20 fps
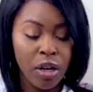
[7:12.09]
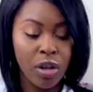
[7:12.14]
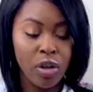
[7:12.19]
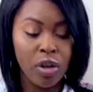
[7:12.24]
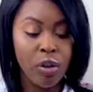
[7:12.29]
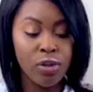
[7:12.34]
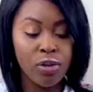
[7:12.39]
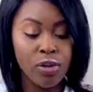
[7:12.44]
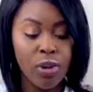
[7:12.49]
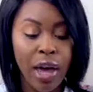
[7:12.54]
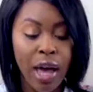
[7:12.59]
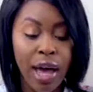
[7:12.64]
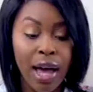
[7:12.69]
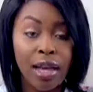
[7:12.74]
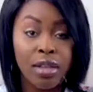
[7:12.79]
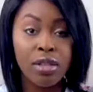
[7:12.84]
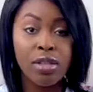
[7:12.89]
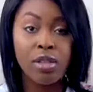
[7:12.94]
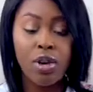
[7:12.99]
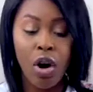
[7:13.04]
It also
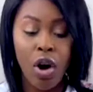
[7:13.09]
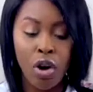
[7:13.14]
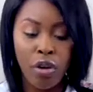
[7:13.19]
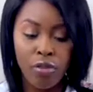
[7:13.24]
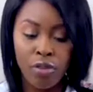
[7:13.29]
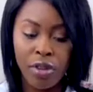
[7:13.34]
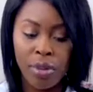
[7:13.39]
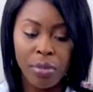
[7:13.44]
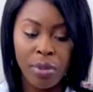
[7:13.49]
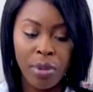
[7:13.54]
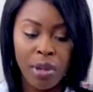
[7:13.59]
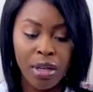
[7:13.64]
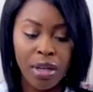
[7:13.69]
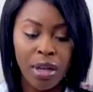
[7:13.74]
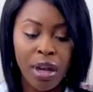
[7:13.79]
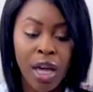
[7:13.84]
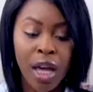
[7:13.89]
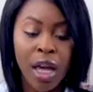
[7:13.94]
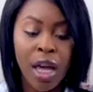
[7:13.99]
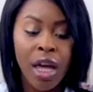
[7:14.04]
has coffee bean
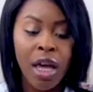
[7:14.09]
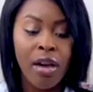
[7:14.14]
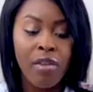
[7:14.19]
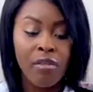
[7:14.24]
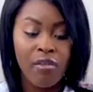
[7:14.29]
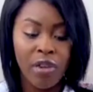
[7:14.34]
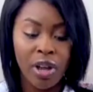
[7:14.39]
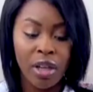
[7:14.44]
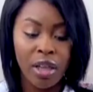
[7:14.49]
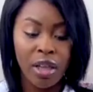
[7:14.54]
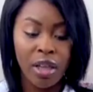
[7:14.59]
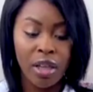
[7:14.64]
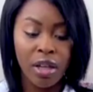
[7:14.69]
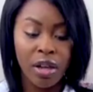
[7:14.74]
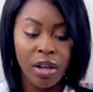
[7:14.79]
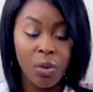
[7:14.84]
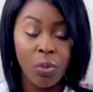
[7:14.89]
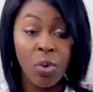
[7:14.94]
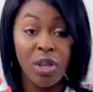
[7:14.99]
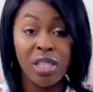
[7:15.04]
and
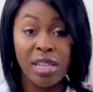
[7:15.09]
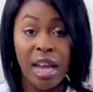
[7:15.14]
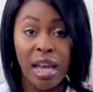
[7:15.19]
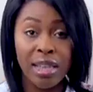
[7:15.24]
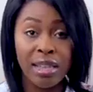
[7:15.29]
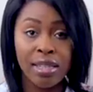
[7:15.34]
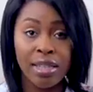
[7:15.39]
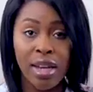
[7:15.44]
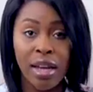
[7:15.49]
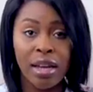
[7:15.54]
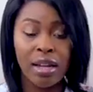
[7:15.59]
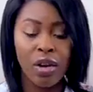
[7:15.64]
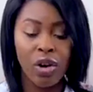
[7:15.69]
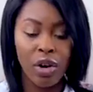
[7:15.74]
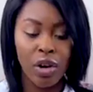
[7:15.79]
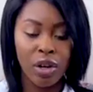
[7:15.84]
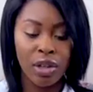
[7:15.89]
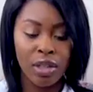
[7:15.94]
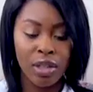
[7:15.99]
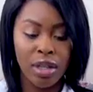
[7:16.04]
vanilla, which I said
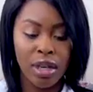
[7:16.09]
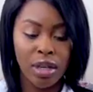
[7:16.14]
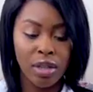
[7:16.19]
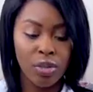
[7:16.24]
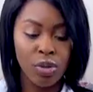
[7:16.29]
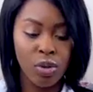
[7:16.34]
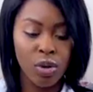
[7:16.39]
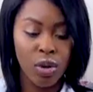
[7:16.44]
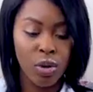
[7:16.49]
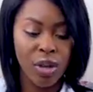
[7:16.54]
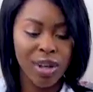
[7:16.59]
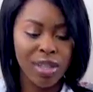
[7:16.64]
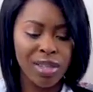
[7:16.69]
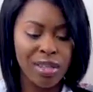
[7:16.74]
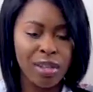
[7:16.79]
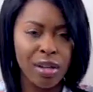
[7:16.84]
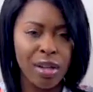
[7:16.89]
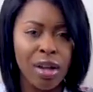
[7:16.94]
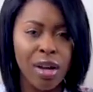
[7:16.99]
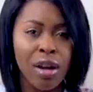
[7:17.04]
earlier. So it's a